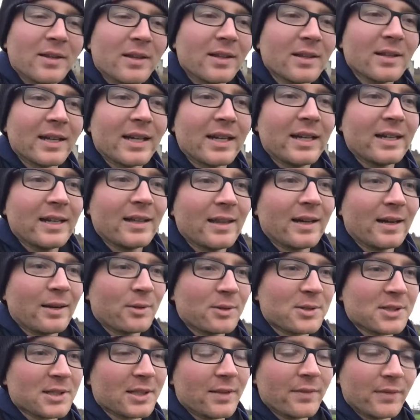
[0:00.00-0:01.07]
The lady that
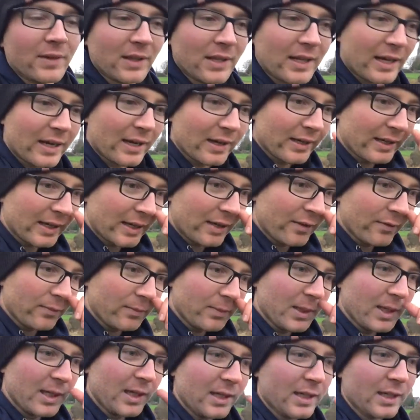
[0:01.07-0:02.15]
was living there gave
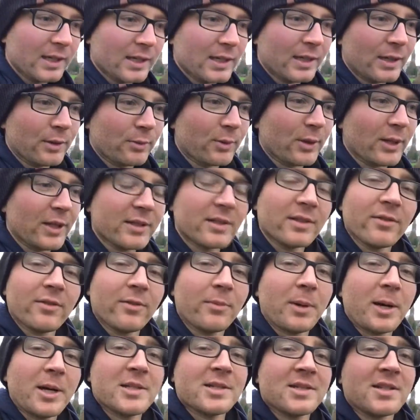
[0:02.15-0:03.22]
me a relative of
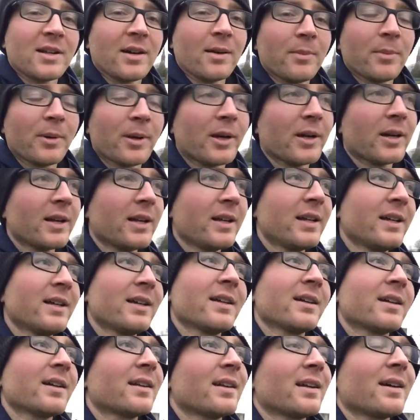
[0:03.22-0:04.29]
mine's number,
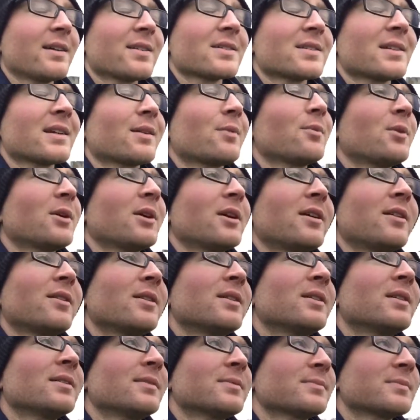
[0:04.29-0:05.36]
and I was like, well,
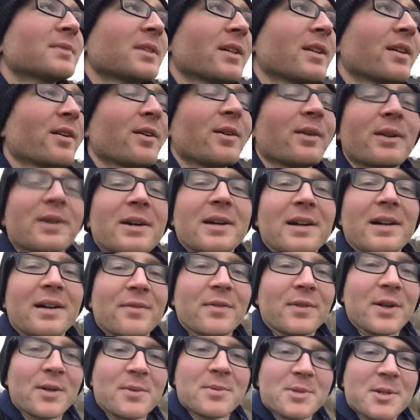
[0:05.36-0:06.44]
you know,
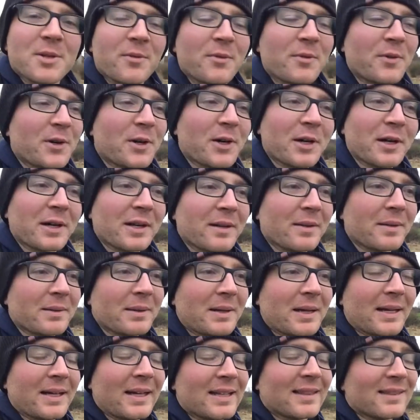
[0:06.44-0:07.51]
I've come so far, and
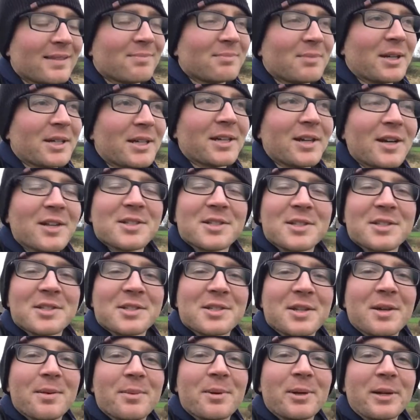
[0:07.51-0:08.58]
I got my cousin's
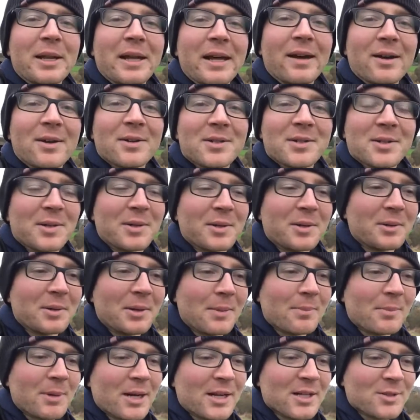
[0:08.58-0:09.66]
number now, so
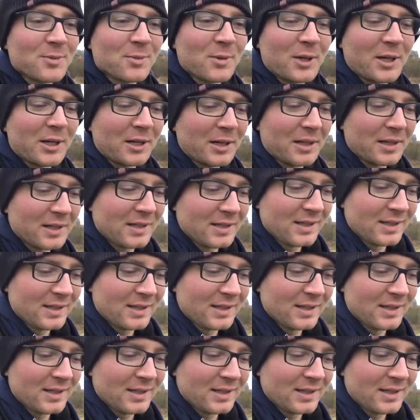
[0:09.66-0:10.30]
I might as well